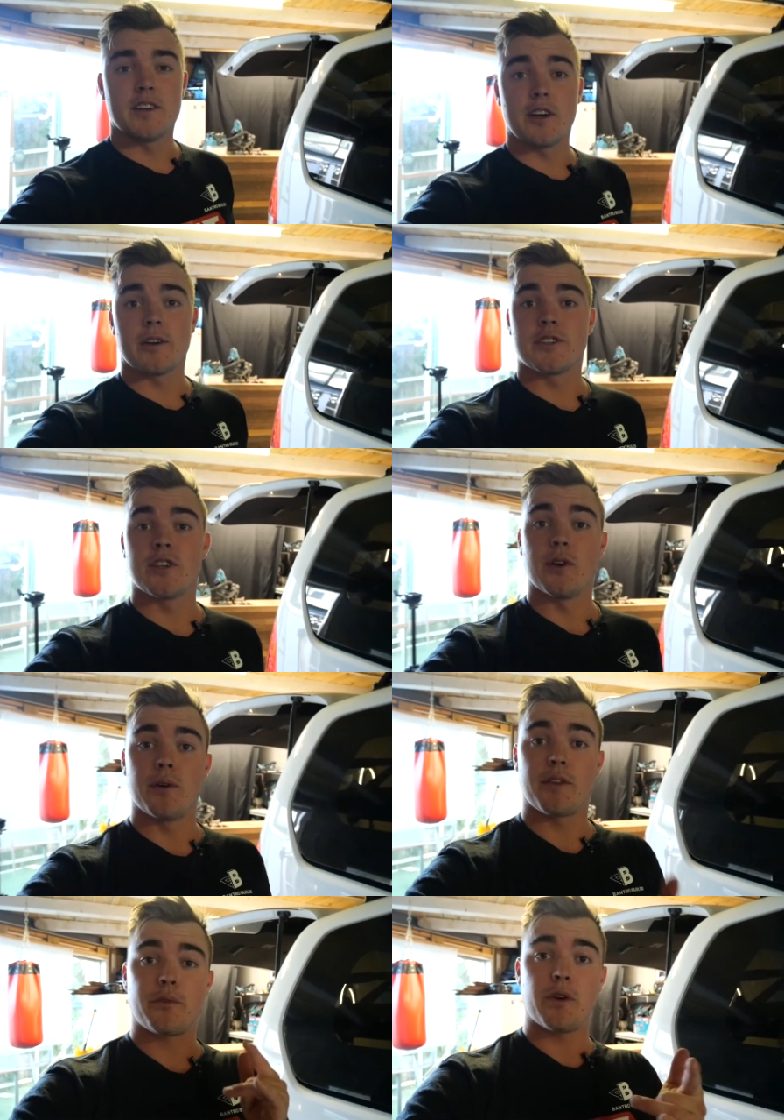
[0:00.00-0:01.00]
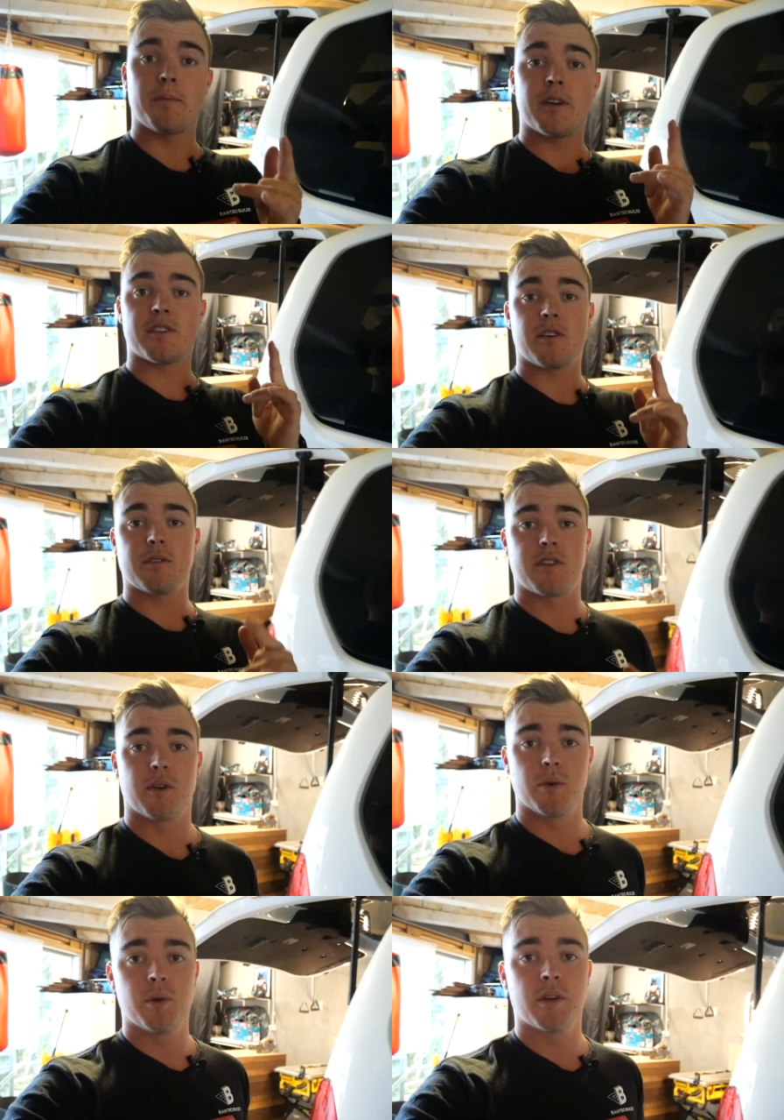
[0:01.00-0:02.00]
there you go, so 3 minutes
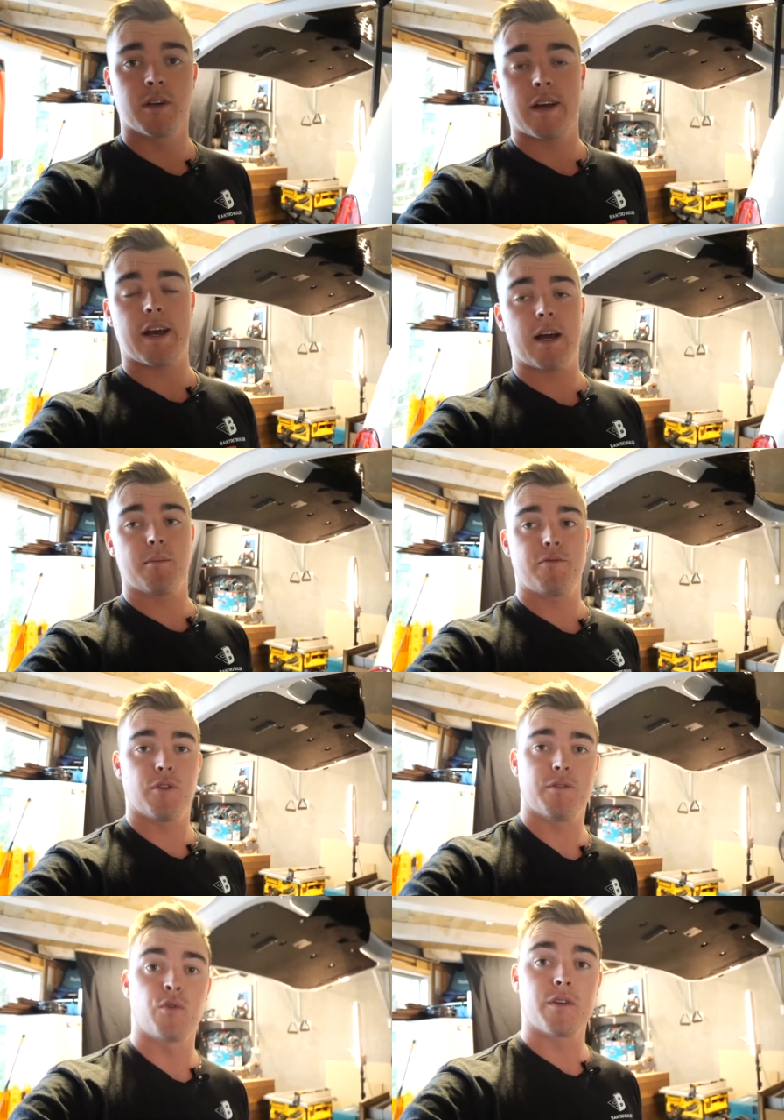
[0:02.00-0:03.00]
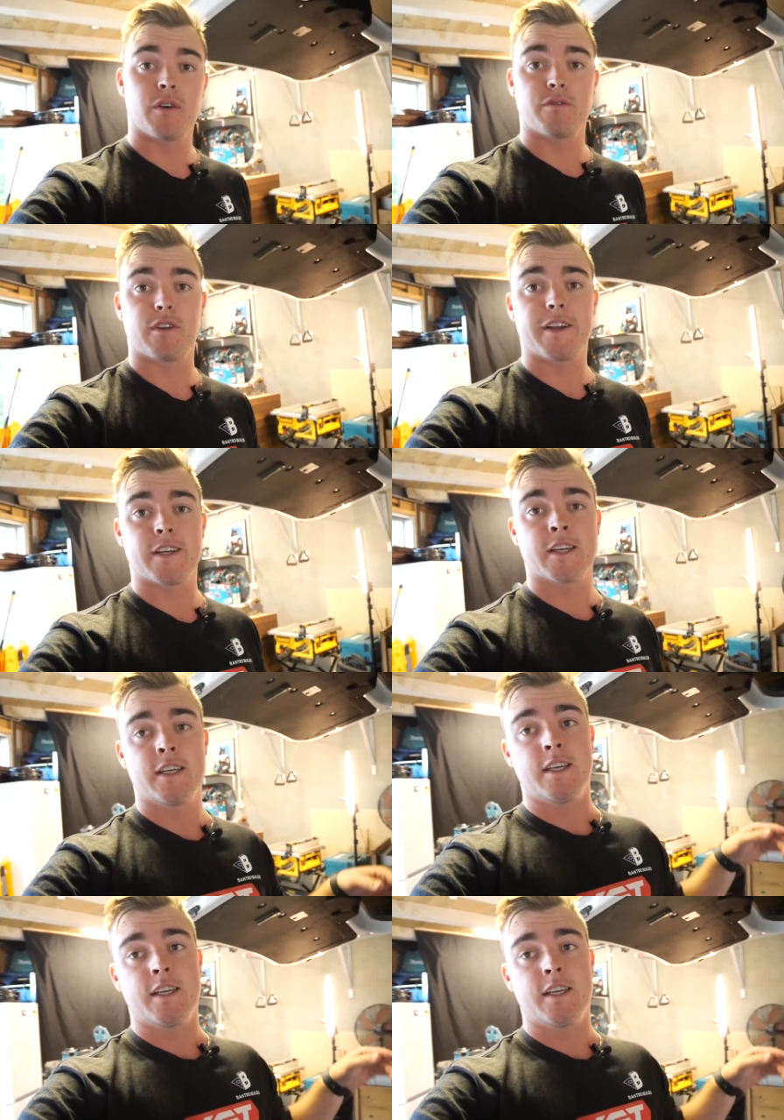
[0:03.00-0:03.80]
02 um, for the 40 volt inflator